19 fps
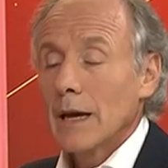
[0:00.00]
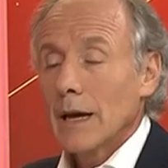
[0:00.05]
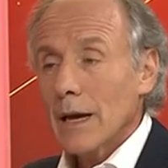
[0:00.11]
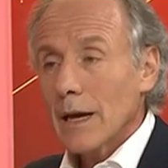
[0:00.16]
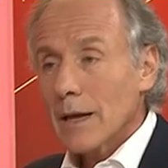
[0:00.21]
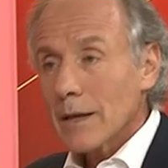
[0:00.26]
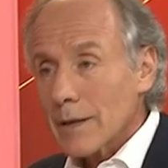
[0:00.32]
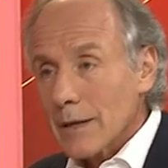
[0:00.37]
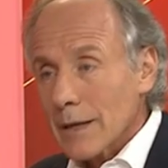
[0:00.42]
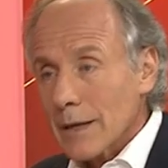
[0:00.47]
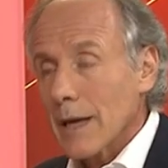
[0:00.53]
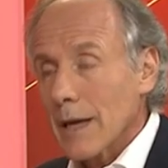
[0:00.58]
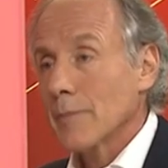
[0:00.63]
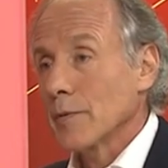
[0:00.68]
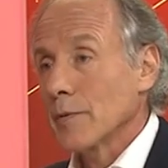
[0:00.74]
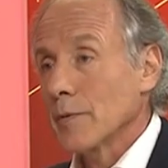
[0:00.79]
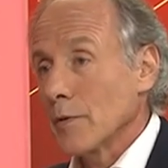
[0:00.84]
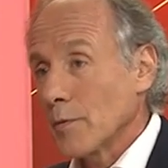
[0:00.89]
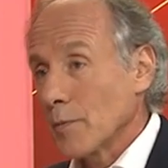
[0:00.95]
As it
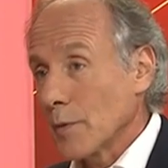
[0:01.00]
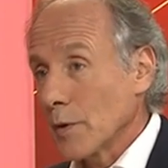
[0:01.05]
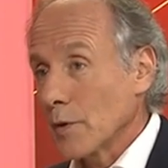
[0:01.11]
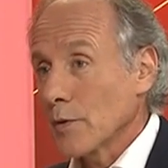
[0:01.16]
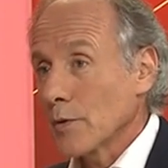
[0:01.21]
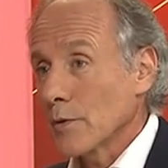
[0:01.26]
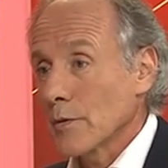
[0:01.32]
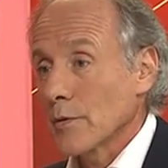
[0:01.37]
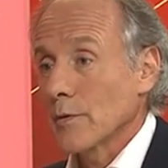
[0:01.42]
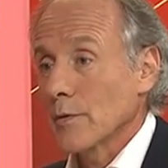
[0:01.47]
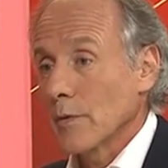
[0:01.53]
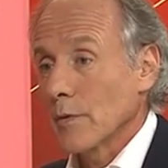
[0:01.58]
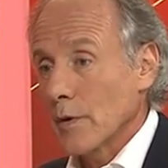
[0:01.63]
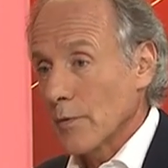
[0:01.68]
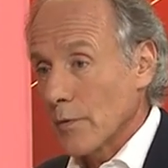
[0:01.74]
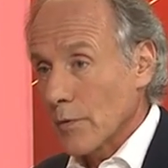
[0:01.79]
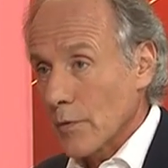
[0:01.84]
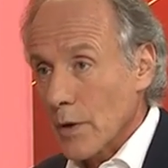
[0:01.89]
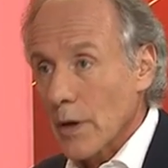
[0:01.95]
happens, because of
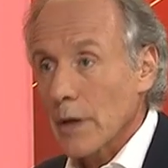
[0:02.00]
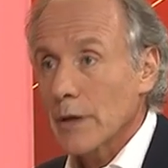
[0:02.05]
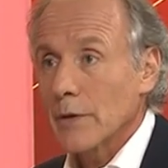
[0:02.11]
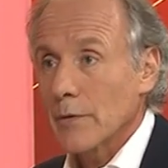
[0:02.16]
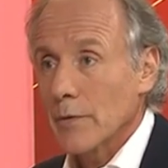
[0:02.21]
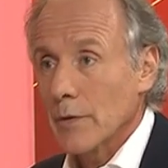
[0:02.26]
a variety